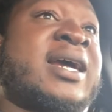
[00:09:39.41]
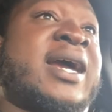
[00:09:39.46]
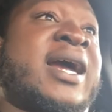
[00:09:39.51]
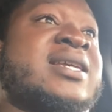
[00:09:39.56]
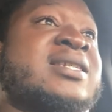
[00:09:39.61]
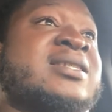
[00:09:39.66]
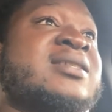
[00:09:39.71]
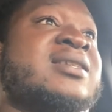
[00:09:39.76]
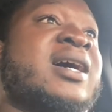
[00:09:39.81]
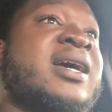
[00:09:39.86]

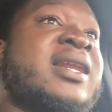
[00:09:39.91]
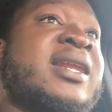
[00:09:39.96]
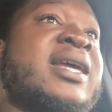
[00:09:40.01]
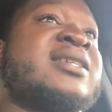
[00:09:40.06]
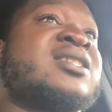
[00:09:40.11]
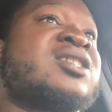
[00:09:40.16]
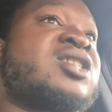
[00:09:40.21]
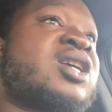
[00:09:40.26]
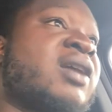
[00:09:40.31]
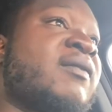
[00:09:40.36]
done and
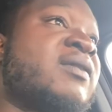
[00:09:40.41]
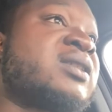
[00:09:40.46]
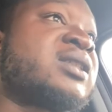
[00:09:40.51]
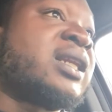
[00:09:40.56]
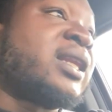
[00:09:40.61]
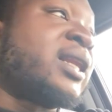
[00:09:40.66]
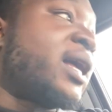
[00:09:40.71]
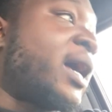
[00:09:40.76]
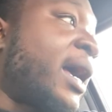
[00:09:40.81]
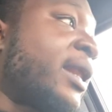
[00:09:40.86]
serviced a
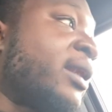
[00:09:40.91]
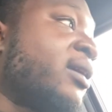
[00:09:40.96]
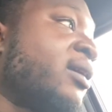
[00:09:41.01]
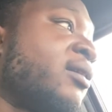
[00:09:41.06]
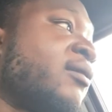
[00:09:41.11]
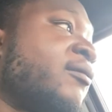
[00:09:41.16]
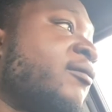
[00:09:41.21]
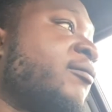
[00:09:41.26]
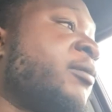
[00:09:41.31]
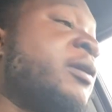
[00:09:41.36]
lot
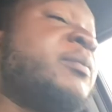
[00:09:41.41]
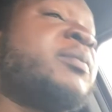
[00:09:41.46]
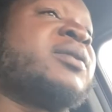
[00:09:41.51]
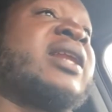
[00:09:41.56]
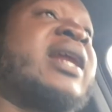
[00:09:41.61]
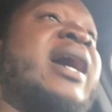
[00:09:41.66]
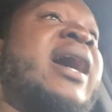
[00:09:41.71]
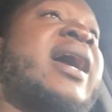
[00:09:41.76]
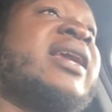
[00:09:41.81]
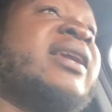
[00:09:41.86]
of people
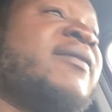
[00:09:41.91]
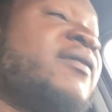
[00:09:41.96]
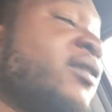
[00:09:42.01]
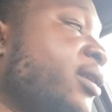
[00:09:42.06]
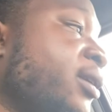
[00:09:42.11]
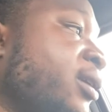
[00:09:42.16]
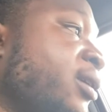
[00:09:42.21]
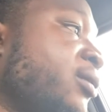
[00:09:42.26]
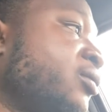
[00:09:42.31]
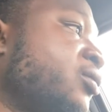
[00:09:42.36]
that I even
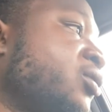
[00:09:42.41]
know.